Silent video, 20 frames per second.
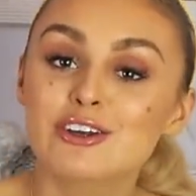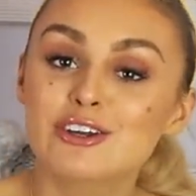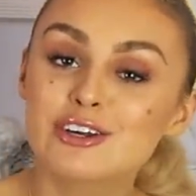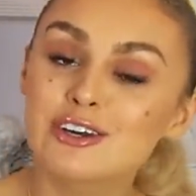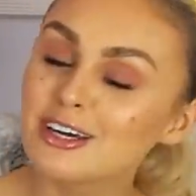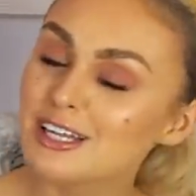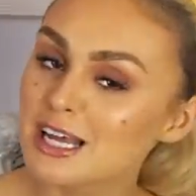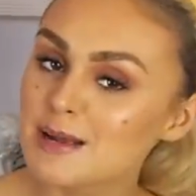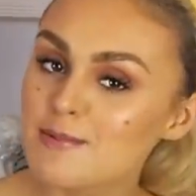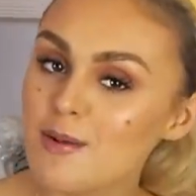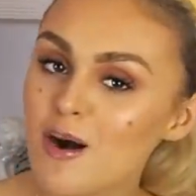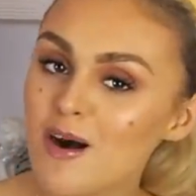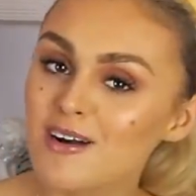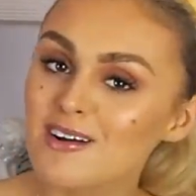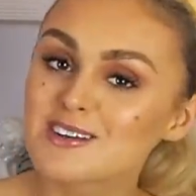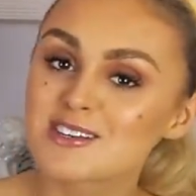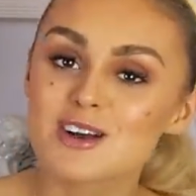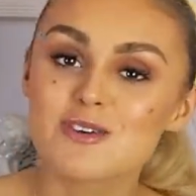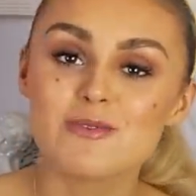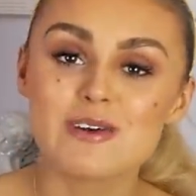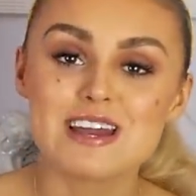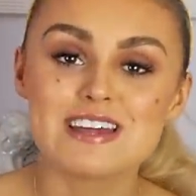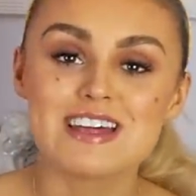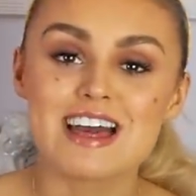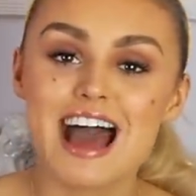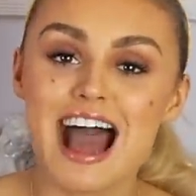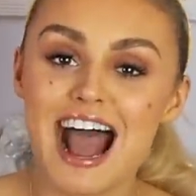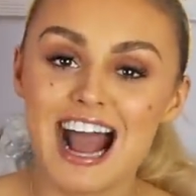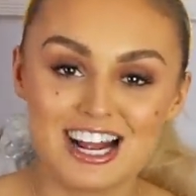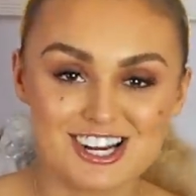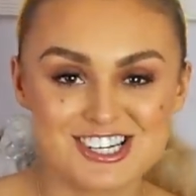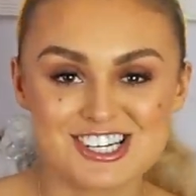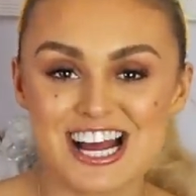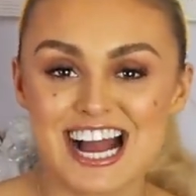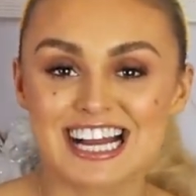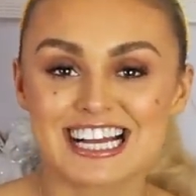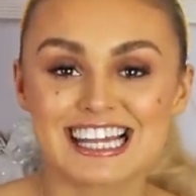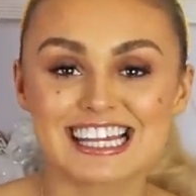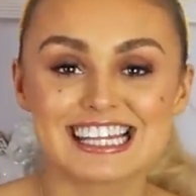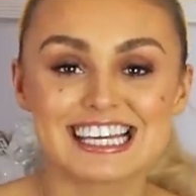goodie box with
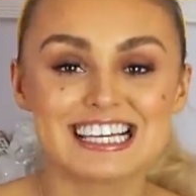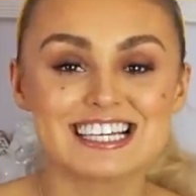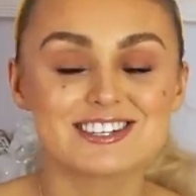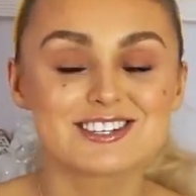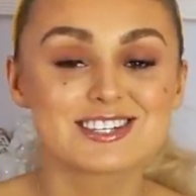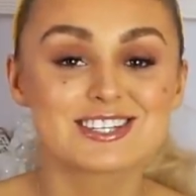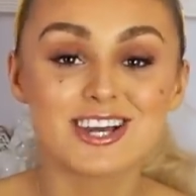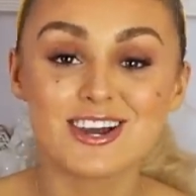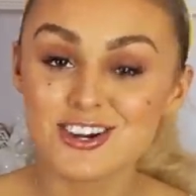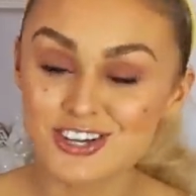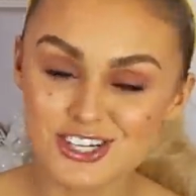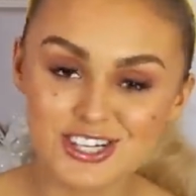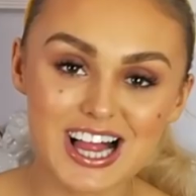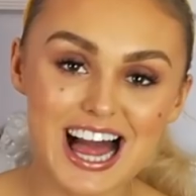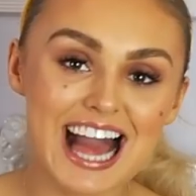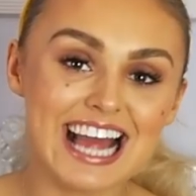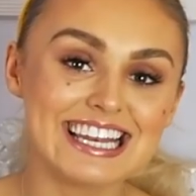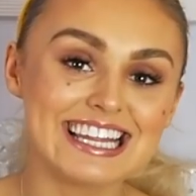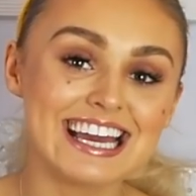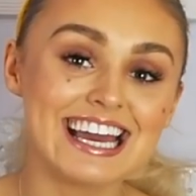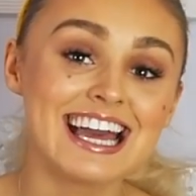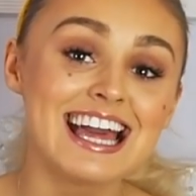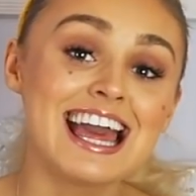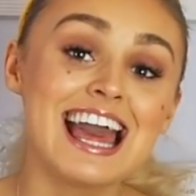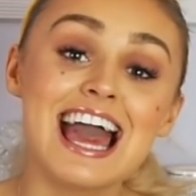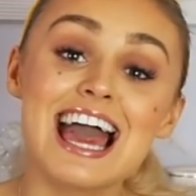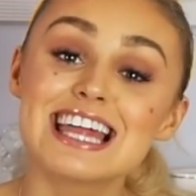hashtag the social edit.